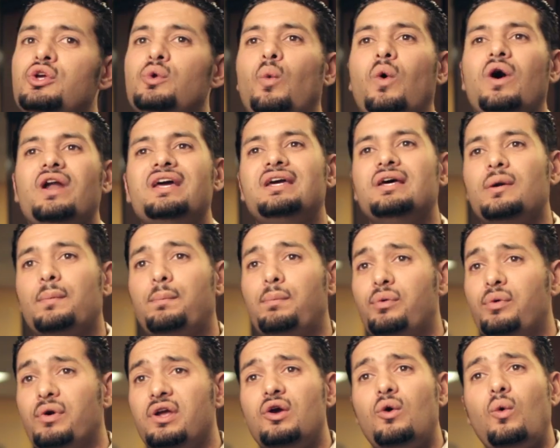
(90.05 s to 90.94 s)
You want to get a
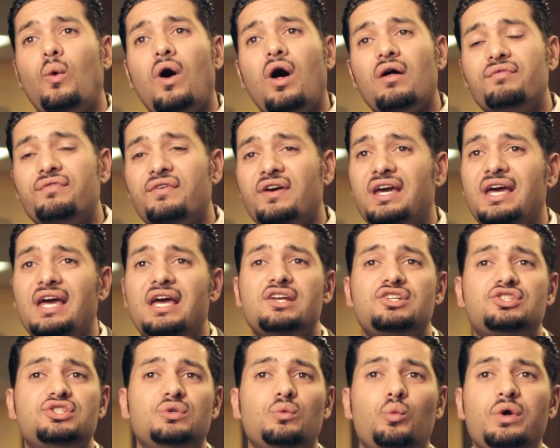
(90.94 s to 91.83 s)
pre
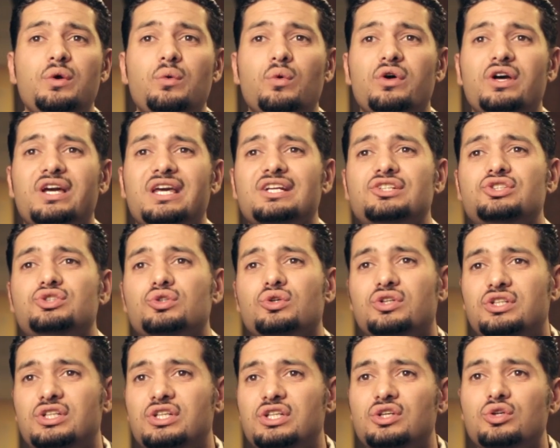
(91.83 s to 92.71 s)
qualification, we will get you
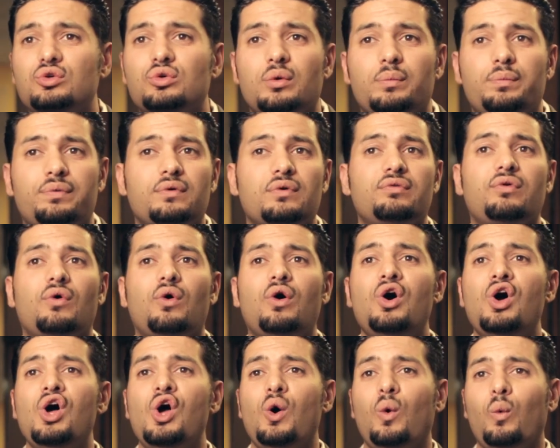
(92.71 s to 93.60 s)
a DU
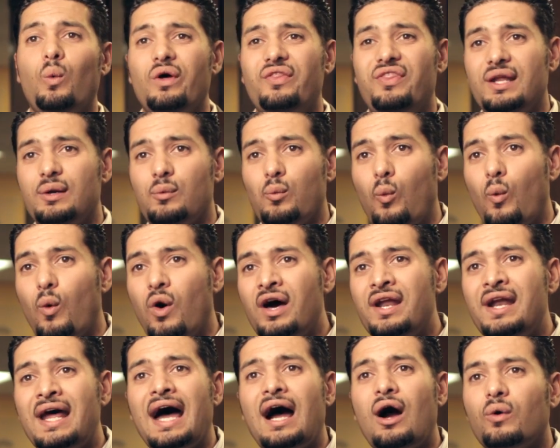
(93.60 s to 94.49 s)
approval within
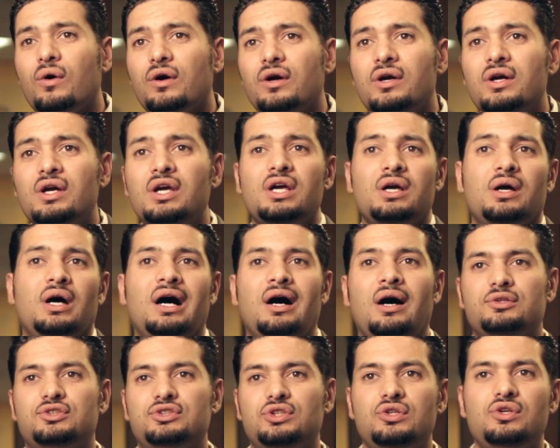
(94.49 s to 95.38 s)
one hour.
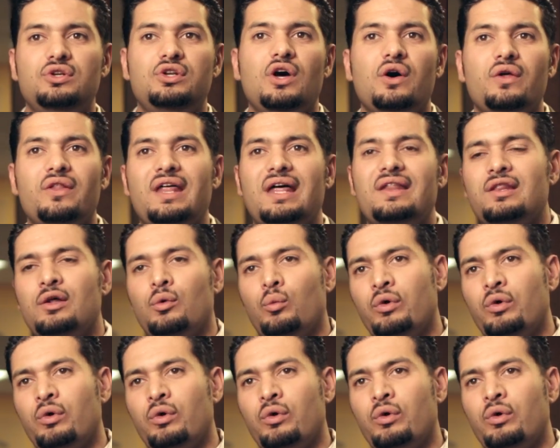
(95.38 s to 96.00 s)
Uh, so you know that